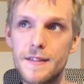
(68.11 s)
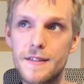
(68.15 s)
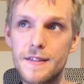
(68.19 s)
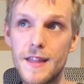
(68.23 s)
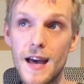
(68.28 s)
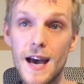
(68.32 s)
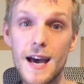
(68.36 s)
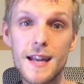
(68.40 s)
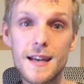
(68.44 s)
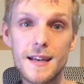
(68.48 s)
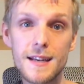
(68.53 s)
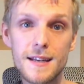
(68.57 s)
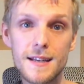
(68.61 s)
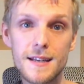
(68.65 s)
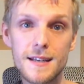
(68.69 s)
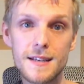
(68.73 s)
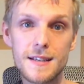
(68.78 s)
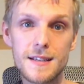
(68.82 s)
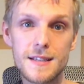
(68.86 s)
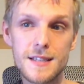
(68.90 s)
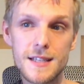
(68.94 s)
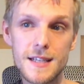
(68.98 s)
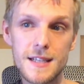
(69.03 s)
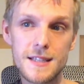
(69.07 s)
That
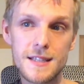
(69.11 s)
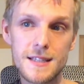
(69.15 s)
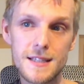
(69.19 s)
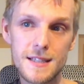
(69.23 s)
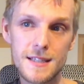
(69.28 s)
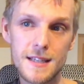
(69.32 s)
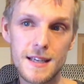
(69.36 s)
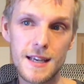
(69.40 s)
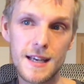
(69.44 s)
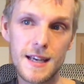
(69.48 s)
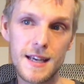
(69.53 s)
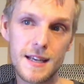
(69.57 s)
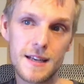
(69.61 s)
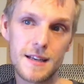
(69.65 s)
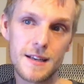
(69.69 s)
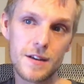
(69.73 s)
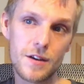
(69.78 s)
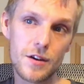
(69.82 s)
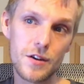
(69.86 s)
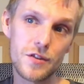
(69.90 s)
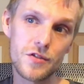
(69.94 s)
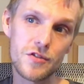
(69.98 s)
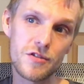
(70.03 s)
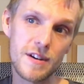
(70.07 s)
sits in
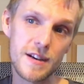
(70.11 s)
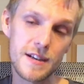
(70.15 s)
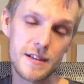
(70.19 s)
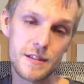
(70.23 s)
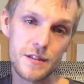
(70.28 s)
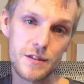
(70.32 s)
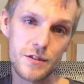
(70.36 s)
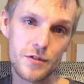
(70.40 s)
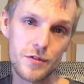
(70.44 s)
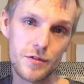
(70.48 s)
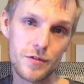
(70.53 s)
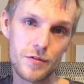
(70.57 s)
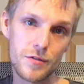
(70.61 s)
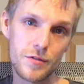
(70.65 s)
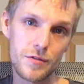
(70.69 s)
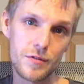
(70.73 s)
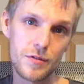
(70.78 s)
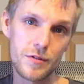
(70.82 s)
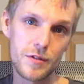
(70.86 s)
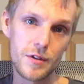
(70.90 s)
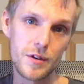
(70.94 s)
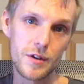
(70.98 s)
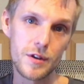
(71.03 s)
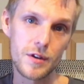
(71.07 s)
contrast
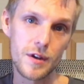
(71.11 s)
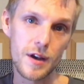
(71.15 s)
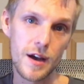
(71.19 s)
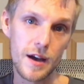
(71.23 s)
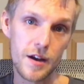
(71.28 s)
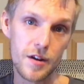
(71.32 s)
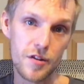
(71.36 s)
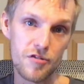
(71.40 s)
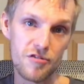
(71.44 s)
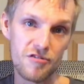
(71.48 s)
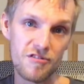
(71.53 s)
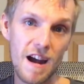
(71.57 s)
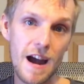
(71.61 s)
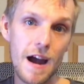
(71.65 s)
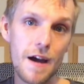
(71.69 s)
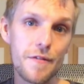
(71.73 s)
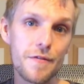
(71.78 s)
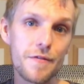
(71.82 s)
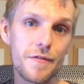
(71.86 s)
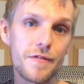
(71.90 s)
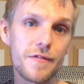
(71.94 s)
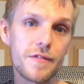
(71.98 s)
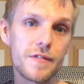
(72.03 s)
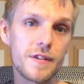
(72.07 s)
to a
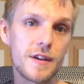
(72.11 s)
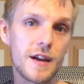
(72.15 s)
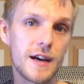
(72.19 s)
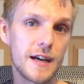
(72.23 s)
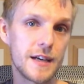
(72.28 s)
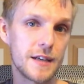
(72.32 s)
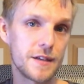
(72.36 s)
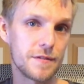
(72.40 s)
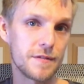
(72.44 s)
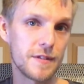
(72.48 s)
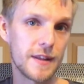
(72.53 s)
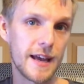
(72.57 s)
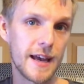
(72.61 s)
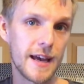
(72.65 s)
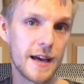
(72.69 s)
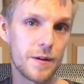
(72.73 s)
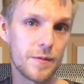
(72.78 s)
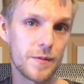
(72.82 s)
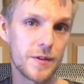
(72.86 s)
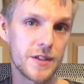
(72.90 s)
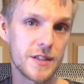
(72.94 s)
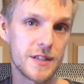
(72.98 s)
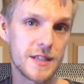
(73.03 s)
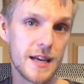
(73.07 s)
graph kind of
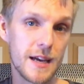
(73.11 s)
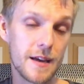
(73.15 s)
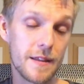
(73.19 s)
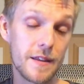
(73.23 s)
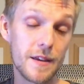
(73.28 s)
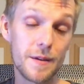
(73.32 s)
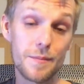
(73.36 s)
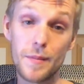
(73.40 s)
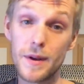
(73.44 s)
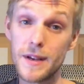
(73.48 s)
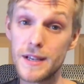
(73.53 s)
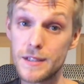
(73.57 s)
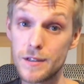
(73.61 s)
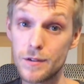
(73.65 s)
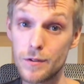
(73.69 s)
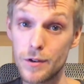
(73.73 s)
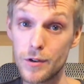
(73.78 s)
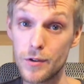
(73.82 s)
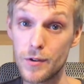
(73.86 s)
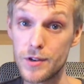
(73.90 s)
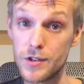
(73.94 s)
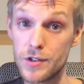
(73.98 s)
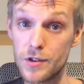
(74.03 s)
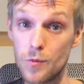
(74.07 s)
layout, which is how the Amazing
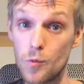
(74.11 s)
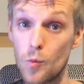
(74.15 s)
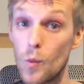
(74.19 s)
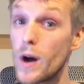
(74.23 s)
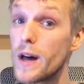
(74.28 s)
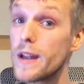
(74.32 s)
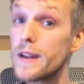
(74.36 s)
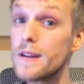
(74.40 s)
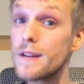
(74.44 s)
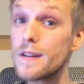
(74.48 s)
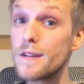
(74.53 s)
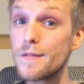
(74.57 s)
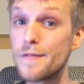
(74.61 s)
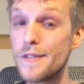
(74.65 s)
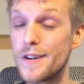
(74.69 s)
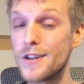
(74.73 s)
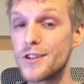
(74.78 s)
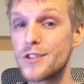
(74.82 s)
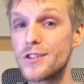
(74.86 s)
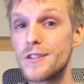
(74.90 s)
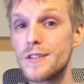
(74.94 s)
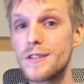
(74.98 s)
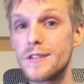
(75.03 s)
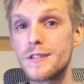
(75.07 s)
Audio Engine 1
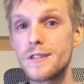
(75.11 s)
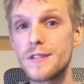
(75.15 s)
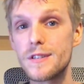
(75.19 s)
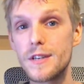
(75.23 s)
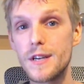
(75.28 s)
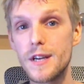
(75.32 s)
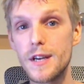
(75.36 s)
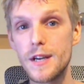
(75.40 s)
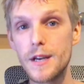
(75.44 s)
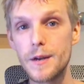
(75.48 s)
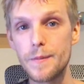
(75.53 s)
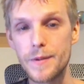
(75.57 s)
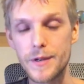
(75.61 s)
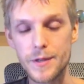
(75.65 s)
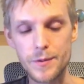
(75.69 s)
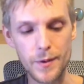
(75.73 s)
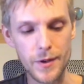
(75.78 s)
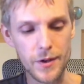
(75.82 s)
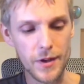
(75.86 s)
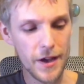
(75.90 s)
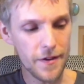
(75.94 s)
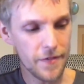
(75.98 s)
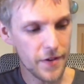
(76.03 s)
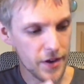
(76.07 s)
functions, which is
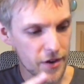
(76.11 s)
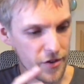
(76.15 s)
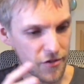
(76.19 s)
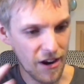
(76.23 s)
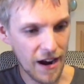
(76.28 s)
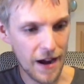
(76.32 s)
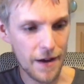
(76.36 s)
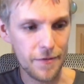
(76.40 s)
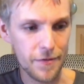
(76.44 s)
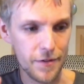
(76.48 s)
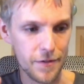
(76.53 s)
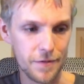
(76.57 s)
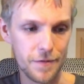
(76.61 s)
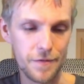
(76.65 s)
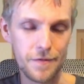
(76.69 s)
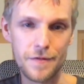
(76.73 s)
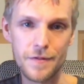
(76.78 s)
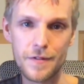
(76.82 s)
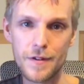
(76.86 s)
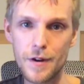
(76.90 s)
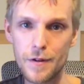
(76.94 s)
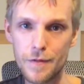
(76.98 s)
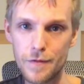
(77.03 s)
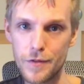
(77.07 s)
where you have a graph
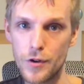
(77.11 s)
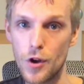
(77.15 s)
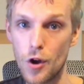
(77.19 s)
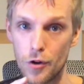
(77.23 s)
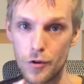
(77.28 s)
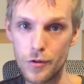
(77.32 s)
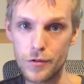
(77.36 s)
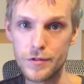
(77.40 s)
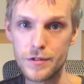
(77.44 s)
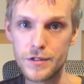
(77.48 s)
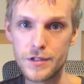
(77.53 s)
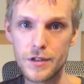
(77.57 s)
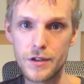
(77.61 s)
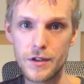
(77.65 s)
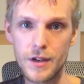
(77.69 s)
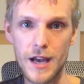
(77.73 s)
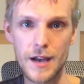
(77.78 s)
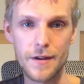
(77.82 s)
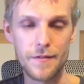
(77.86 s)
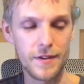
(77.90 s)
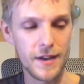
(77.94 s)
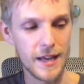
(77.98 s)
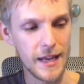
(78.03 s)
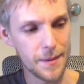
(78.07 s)
of nodes. So you
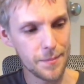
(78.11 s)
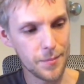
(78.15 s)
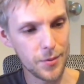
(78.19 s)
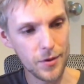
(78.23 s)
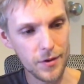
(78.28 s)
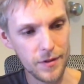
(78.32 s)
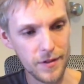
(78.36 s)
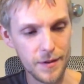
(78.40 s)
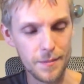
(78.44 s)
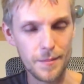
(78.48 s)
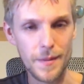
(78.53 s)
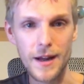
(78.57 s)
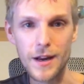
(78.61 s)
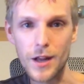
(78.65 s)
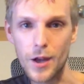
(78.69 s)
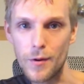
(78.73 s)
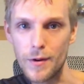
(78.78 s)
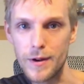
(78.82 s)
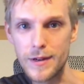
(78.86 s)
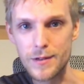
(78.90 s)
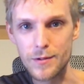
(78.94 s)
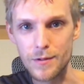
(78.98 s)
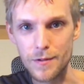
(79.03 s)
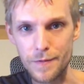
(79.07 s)
have an input that might
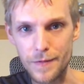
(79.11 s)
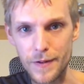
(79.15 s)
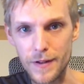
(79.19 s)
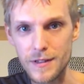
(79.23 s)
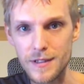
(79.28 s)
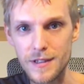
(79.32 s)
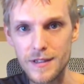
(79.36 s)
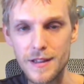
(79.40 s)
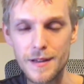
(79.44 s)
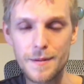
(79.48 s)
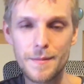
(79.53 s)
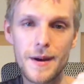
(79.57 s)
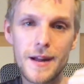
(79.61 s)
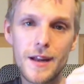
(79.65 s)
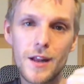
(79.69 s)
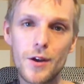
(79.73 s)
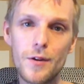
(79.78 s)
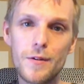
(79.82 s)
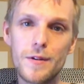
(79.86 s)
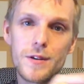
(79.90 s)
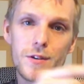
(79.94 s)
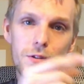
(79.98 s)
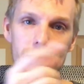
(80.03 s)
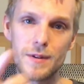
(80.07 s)
go into a filter, that might
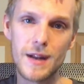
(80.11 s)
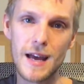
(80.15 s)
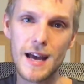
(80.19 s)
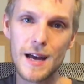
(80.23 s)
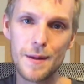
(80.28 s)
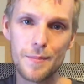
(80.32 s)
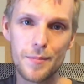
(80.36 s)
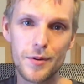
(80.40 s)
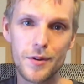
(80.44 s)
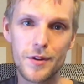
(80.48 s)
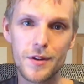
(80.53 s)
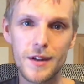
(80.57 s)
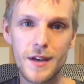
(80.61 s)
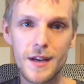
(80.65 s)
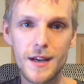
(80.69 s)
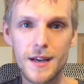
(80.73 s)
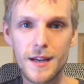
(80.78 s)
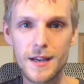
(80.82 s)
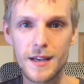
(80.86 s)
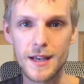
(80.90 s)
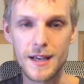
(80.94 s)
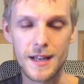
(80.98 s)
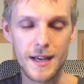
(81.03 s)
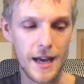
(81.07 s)
go into an output.
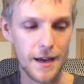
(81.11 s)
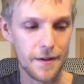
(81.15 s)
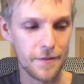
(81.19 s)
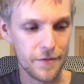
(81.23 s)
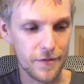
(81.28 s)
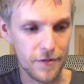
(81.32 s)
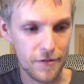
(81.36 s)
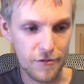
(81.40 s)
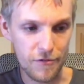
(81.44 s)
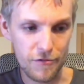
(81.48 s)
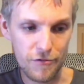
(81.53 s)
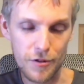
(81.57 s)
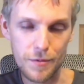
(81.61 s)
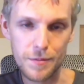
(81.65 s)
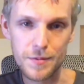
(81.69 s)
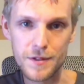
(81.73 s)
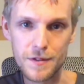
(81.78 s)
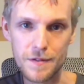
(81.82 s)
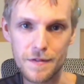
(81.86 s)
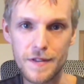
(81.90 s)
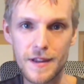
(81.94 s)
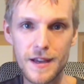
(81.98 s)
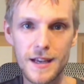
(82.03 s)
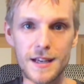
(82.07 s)
You can have groups
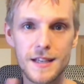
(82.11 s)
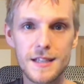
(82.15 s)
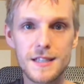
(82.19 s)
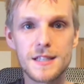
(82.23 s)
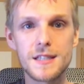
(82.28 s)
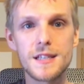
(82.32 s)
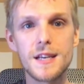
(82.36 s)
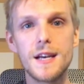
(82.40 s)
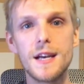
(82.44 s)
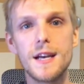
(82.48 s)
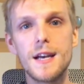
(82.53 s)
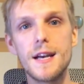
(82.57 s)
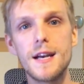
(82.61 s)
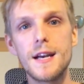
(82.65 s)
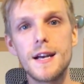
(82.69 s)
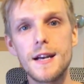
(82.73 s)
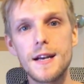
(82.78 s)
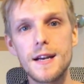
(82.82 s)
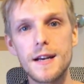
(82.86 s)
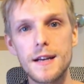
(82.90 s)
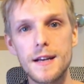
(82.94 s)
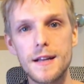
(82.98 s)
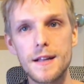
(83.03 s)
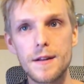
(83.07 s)
of things.
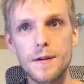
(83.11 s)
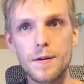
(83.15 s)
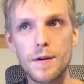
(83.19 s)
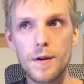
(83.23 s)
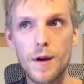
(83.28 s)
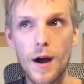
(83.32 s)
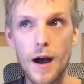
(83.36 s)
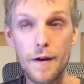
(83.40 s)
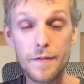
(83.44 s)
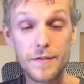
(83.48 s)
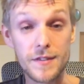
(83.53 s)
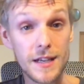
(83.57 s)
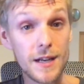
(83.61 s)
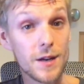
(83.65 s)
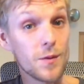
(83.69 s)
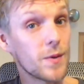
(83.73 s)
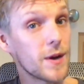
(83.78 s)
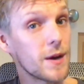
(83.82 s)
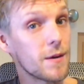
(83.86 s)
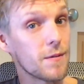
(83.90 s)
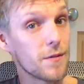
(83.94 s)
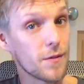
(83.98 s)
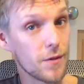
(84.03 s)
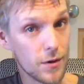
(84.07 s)
I've done
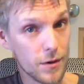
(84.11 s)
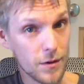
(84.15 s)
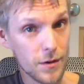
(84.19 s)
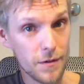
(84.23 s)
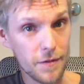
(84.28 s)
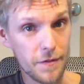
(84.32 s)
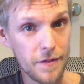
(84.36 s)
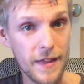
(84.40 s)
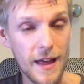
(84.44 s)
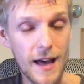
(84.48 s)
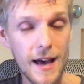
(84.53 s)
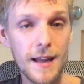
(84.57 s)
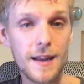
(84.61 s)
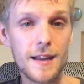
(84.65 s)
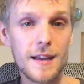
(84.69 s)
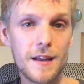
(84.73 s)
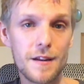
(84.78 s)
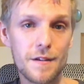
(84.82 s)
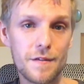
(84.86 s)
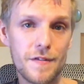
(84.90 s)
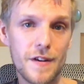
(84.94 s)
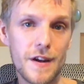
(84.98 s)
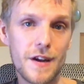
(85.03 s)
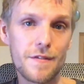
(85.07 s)
away with all of that
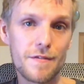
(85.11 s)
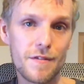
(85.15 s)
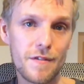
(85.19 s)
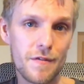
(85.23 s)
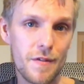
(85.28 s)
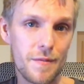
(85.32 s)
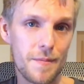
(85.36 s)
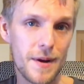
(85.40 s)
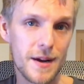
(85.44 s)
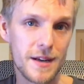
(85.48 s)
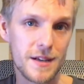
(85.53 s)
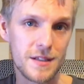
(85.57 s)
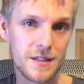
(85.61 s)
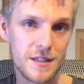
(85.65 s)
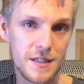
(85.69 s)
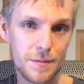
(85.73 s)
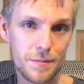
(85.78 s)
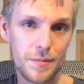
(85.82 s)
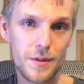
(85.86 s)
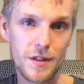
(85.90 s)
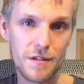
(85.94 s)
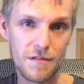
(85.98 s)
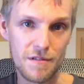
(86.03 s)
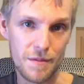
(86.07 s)
in favor of a much
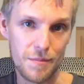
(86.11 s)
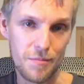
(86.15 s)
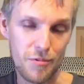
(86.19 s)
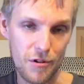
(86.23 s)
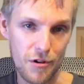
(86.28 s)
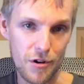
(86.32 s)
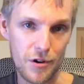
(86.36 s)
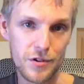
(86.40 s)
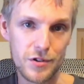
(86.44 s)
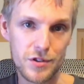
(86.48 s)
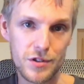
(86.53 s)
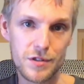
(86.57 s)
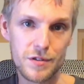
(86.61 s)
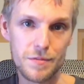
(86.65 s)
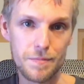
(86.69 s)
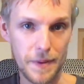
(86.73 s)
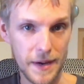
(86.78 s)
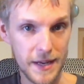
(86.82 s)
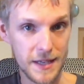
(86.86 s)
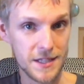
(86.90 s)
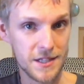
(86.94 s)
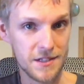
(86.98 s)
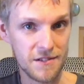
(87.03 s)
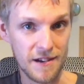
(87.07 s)
simpler approach
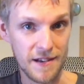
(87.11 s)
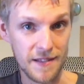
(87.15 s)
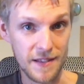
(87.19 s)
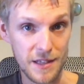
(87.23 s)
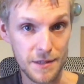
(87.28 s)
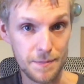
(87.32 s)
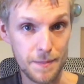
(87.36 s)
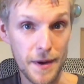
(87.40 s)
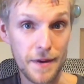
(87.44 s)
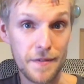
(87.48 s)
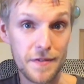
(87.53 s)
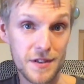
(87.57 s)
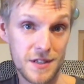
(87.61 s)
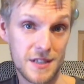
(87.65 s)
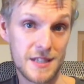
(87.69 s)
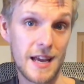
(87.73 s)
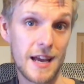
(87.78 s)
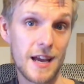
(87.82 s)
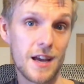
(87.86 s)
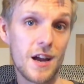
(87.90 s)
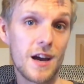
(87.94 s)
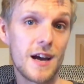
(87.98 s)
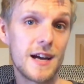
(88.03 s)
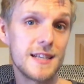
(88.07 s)
based around this buffer
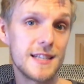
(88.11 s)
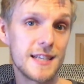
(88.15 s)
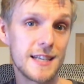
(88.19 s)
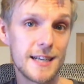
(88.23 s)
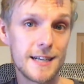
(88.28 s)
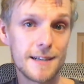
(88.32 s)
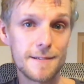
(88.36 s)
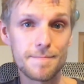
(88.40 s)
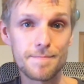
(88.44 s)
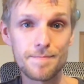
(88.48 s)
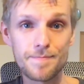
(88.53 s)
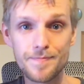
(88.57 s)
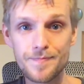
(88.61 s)
stack idea.